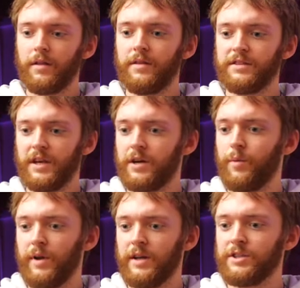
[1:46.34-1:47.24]
the second
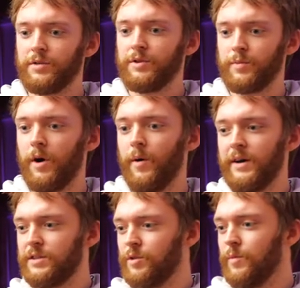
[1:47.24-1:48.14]
one as so as well, I
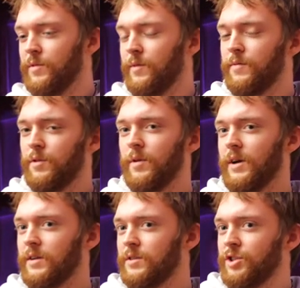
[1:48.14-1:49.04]
had to do a, a, few
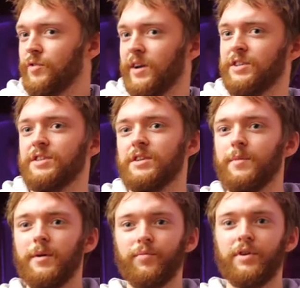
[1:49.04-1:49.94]
like stretches and a
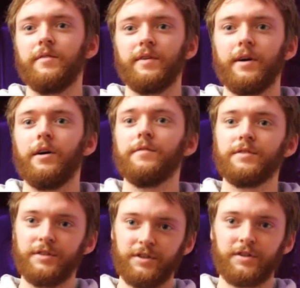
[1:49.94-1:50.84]
bit of breathing
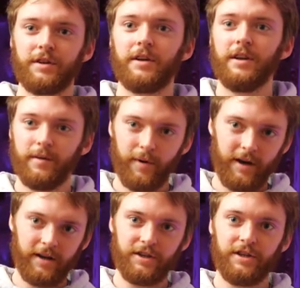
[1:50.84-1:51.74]
after just to clear my
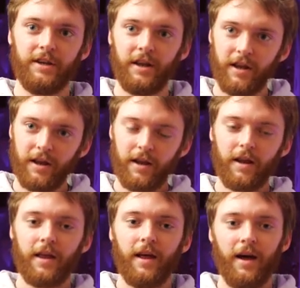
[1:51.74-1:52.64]
energy. Mm-hmm.
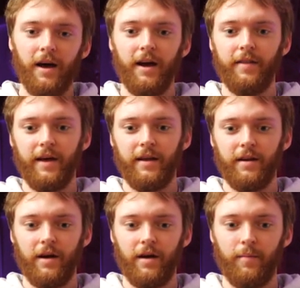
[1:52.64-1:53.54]
And then,
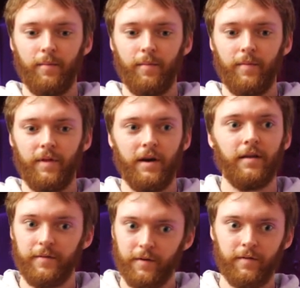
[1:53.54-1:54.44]
um, yeah,
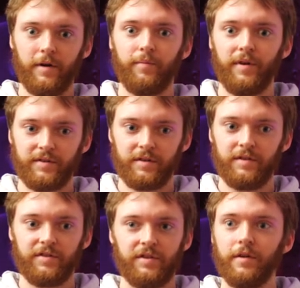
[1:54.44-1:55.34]
they felt very present
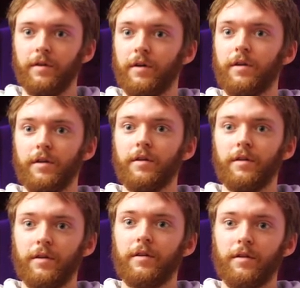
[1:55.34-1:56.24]
and still.
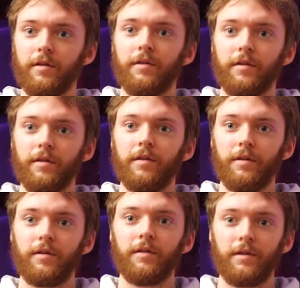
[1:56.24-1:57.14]

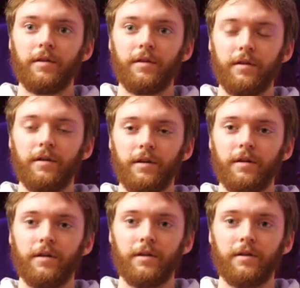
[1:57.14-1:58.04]
Good. Yeah.
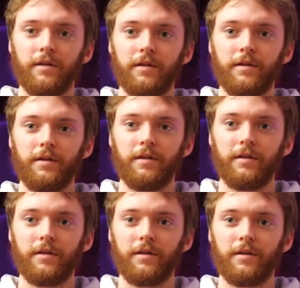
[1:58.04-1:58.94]
Well, well nice
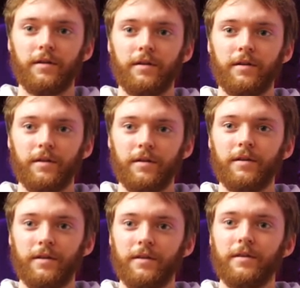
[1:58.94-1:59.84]
to have you here
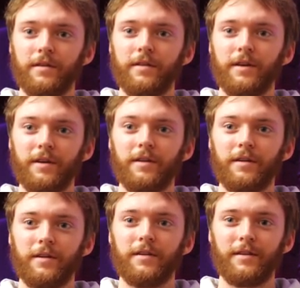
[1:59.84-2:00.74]
today and
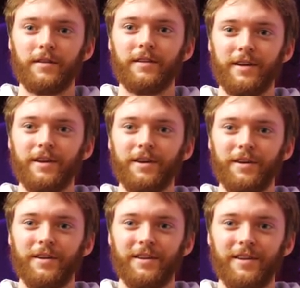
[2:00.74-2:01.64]
experiencing. Thank you. Thank